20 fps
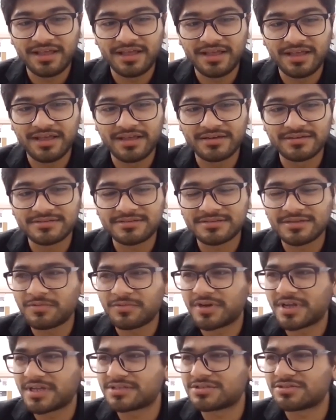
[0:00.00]
And
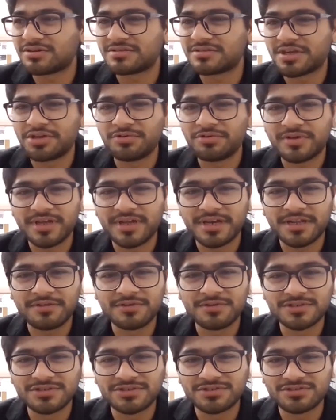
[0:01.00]
somewhere I saw that you can
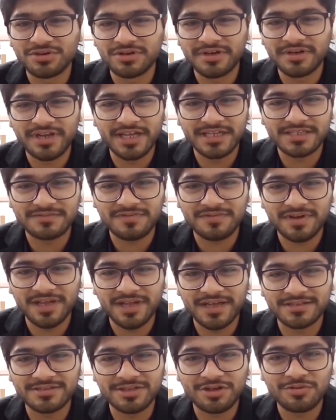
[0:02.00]
even join
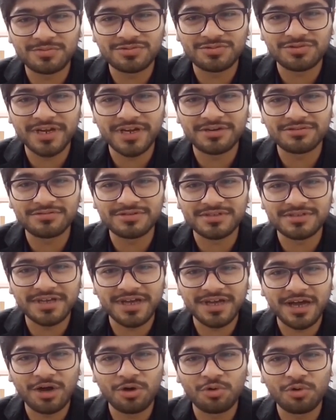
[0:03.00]
NextFlex. So I'm trying to
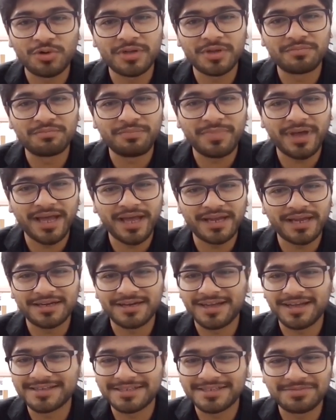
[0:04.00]
see how Impact
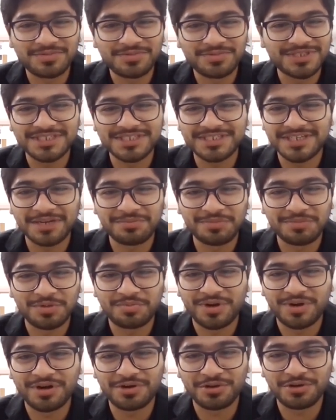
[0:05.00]
and ICPG can be
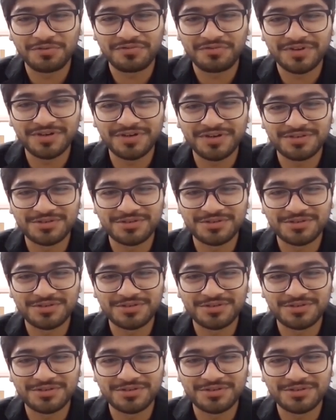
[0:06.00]
part of it.